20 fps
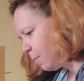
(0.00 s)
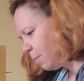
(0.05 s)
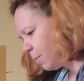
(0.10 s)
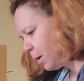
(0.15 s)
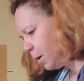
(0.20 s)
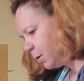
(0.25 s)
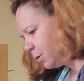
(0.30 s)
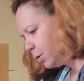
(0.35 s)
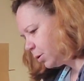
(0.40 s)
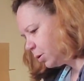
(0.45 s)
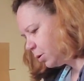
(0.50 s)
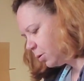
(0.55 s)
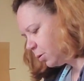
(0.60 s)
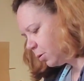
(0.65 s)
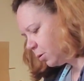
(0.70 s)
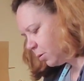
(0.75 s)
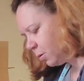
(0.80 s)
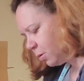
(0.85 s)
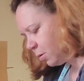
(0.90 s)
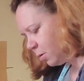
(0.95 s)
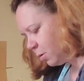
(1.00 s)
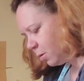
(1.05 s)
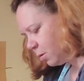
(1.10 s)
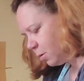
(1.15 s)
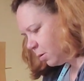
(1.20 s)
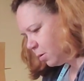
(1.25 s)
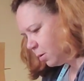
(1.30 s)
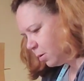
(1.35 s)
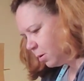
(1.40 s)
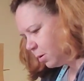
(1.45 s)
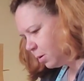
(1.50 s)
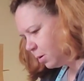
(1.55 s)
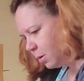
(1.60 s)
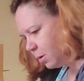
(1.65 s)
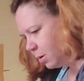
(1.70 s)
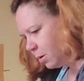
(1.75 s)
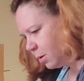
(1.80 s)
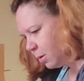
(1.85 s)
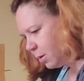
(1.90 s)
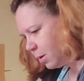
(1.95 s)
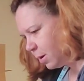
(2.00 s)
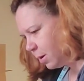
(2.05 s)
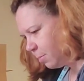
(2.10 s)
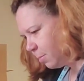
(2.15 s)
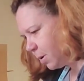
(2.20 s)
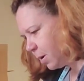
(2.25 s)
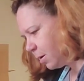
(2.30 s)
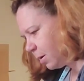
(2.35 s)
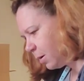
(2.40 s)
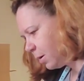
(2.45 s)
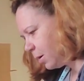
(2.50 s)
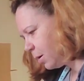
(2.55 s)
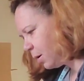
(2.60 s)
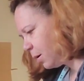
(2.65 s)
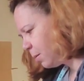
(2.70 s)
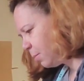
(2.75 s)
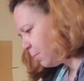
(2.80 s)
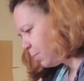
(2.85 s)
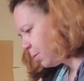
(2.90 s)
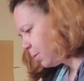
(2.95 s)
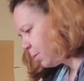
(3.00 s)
Make sure they're lined back up.